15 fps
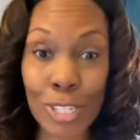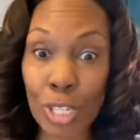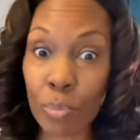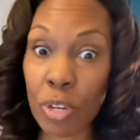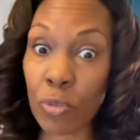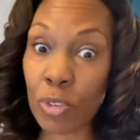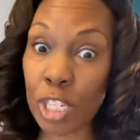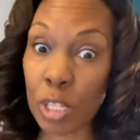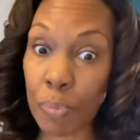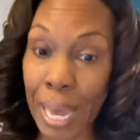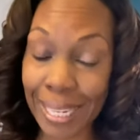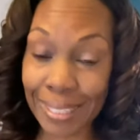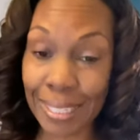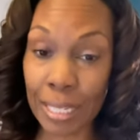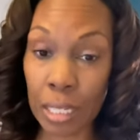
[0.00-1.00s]
to be
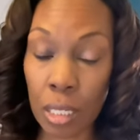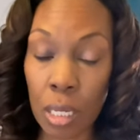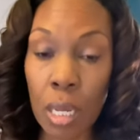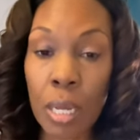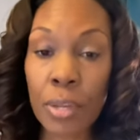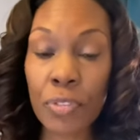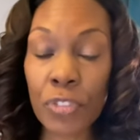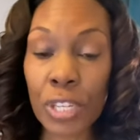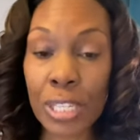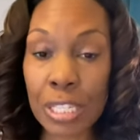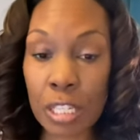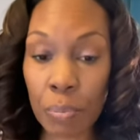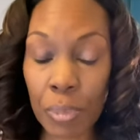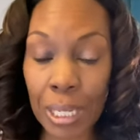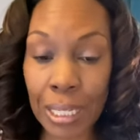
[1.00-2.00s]
respected than
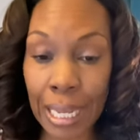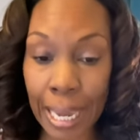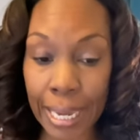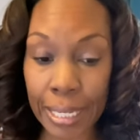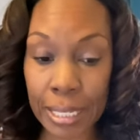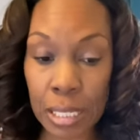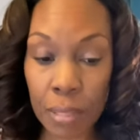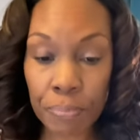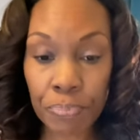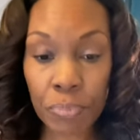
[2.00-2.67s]
to be liked.